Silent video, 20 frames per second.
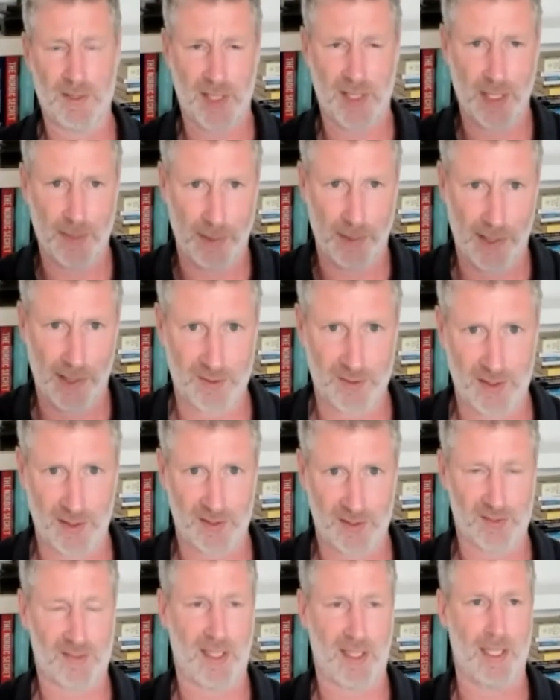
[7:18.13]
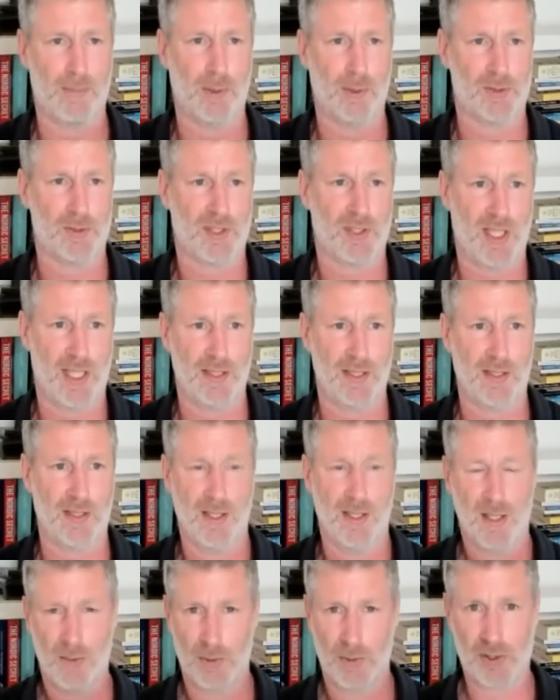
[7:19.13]
That's keeping us in a stable state,
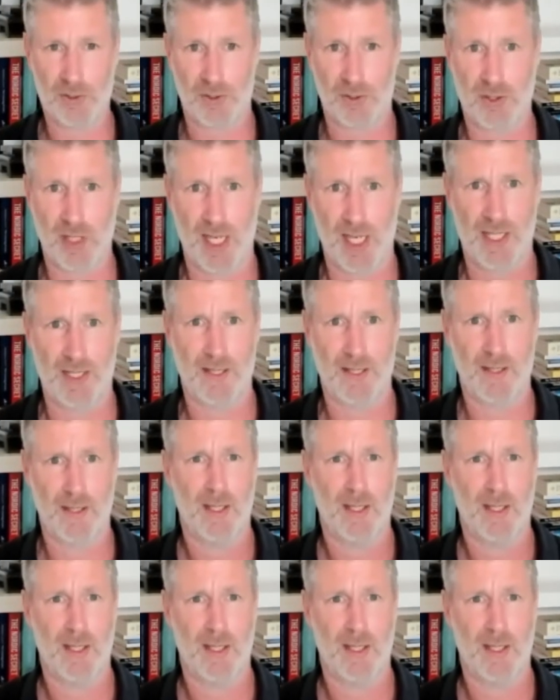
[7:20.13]
which is great.